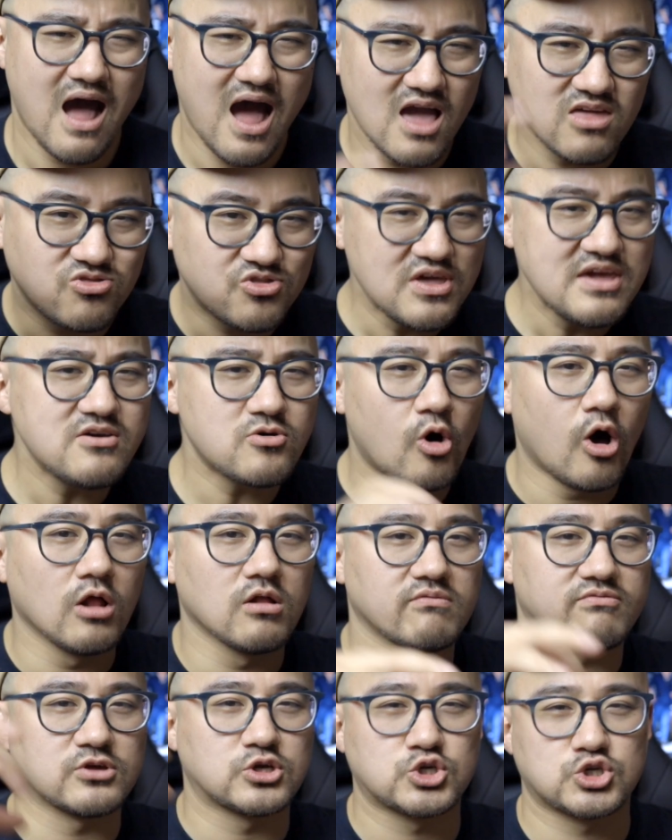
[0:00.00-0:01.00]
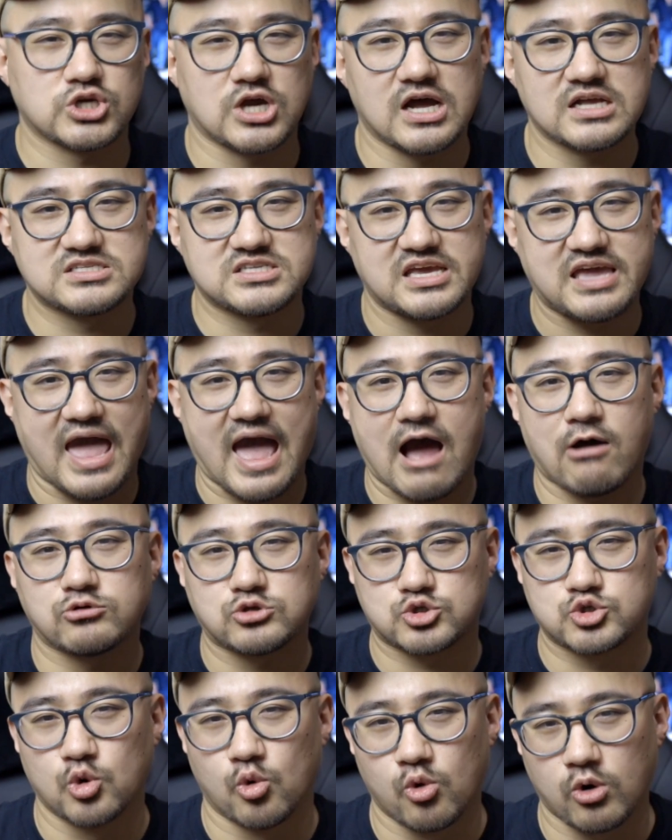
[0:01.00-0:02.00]
I think all of the shots
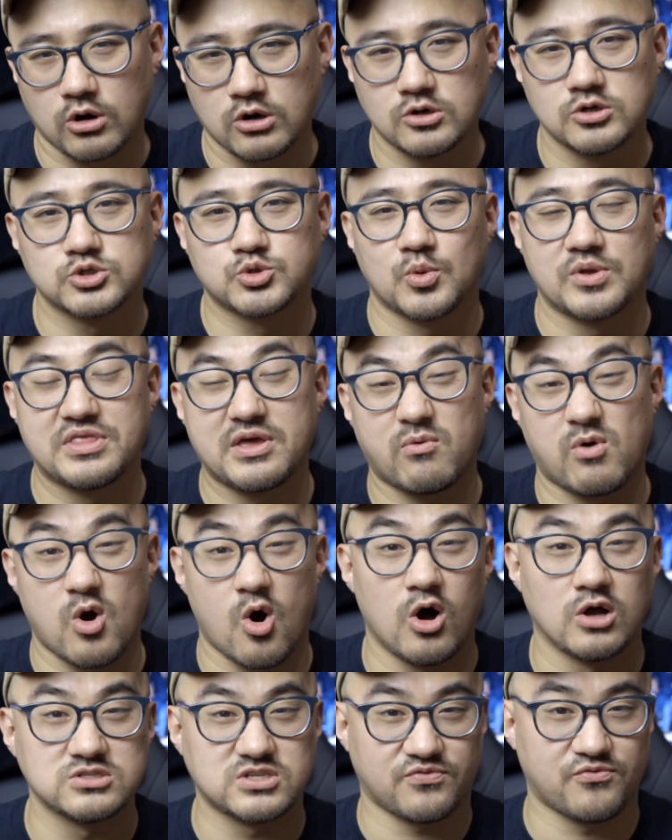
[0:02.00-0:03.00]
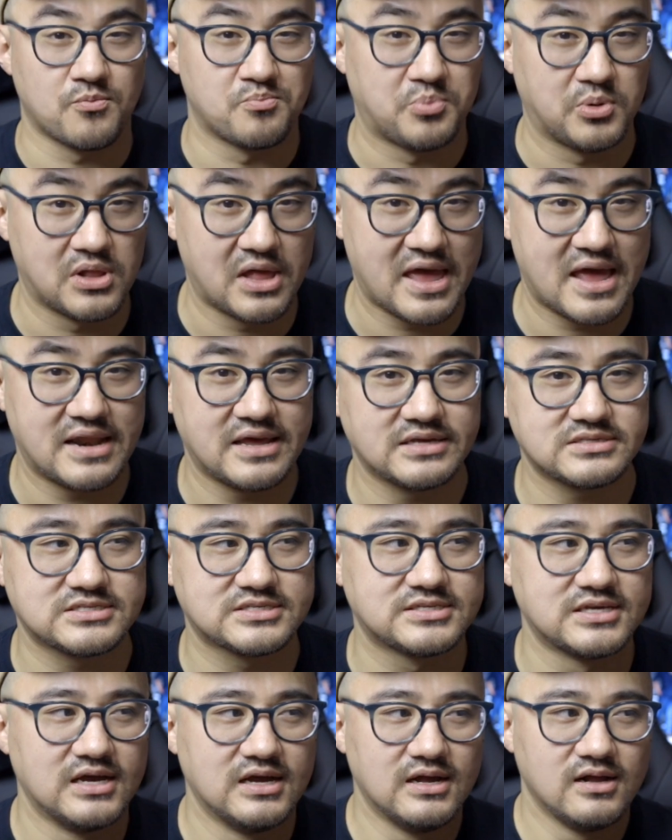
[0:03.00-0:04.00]
outdoors when they were on different
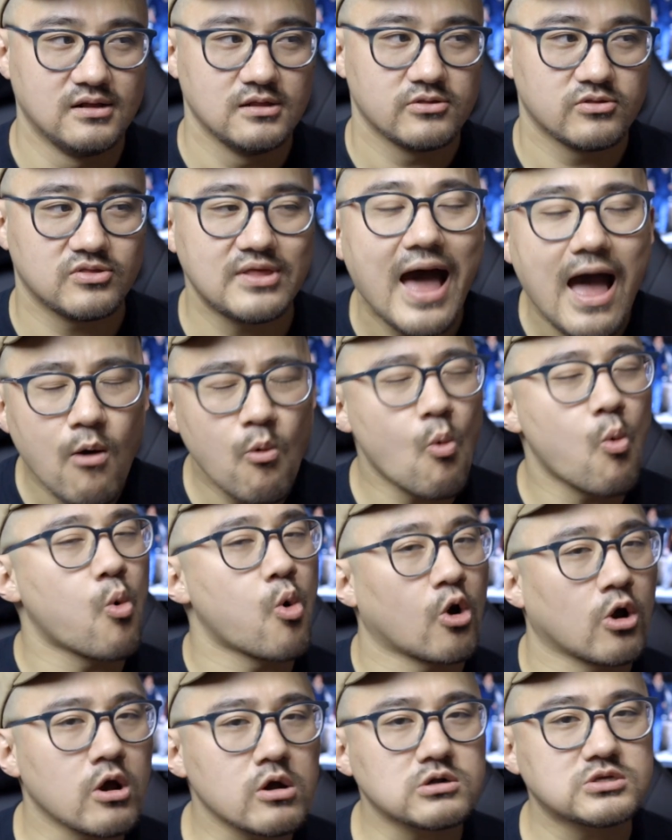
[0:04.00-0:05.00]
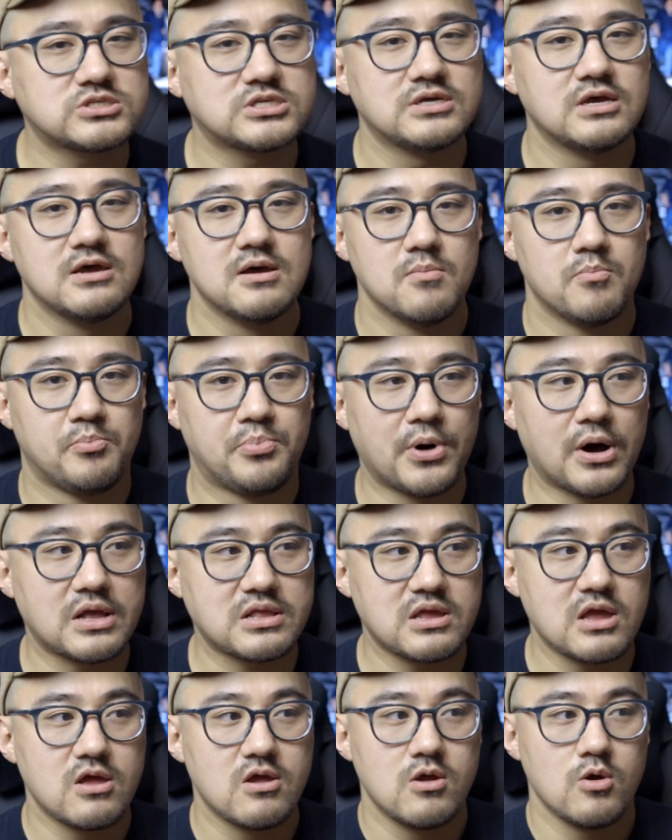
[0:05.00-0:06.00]
planets, that worked,
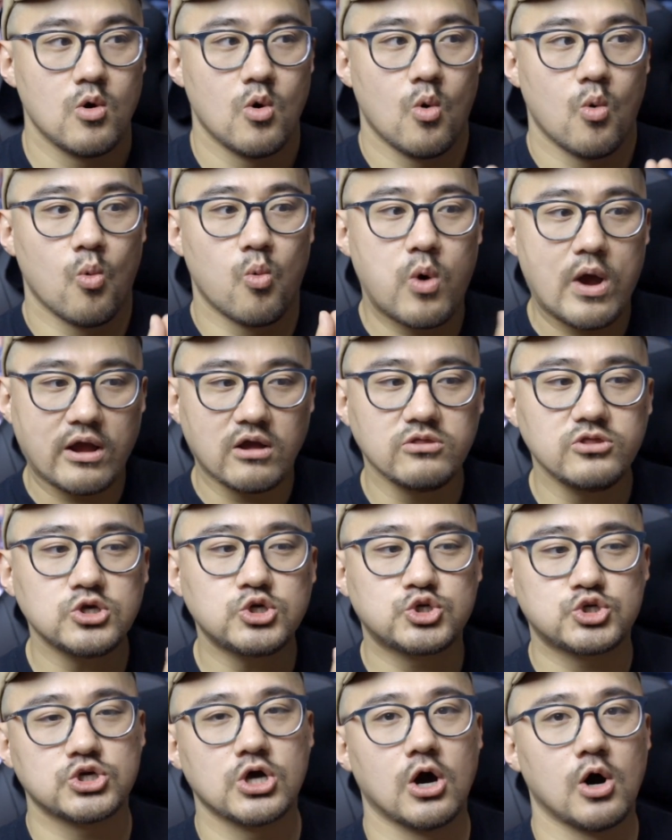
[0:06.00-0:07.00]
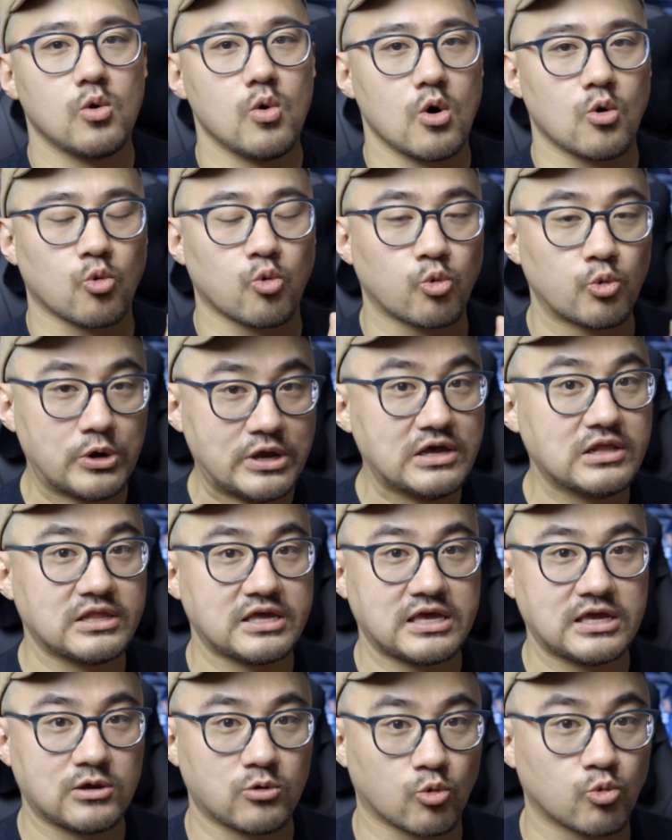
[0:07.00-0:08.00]
but where the show
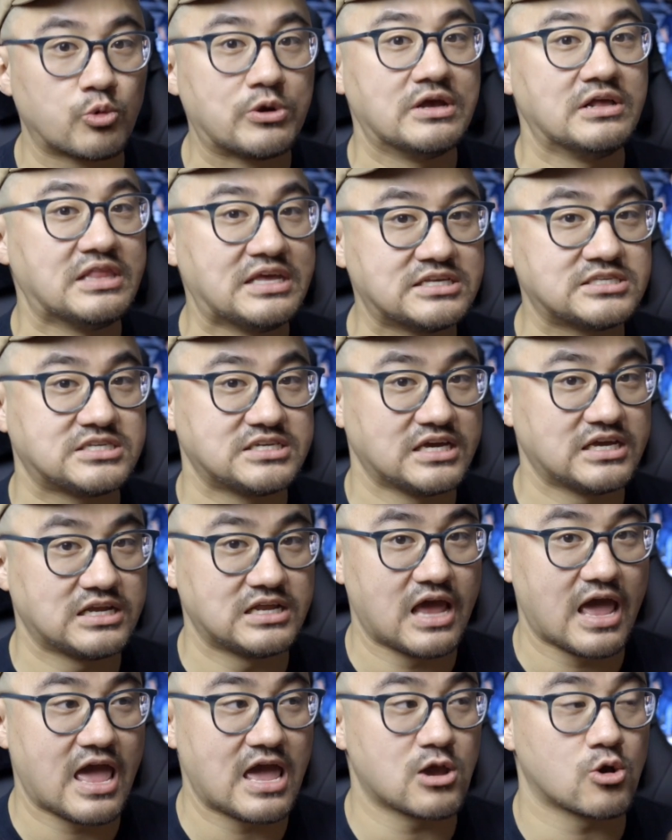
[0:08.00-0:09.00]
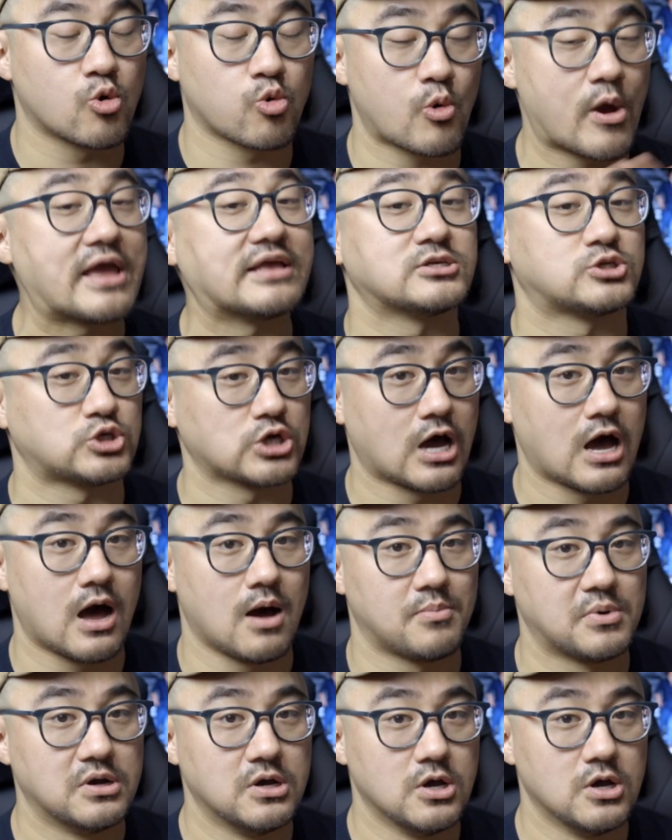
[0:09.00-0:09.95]
really, really did a great job